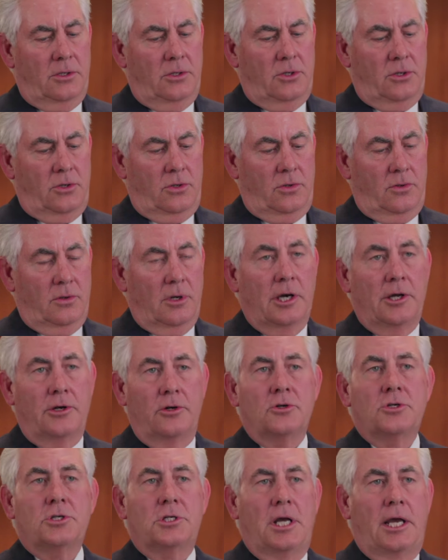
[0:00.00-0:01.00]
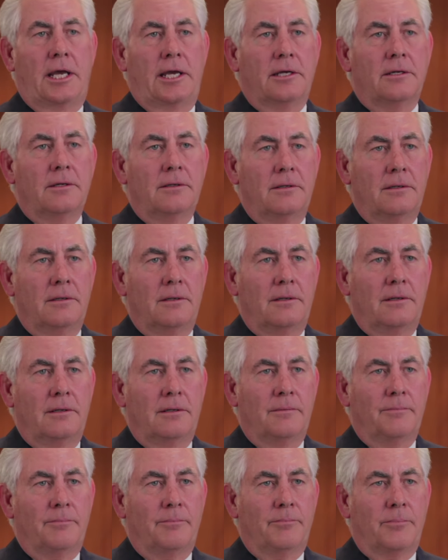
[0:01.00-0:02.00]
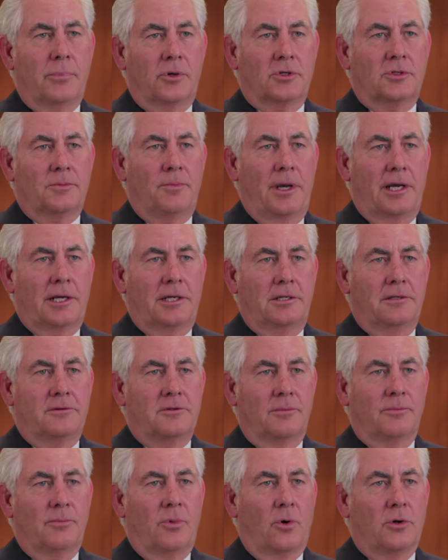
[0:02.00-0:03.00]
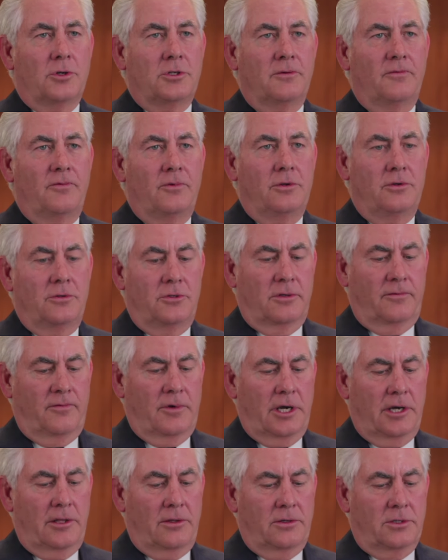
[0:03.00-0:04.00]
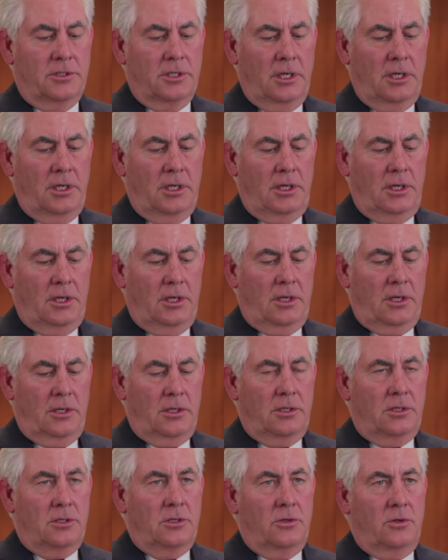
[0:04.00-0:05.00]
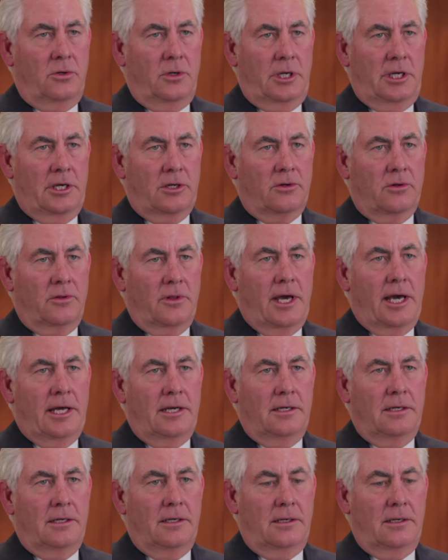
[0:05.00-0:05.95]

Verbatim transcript: to understand perspectives and points of views of others, to enter that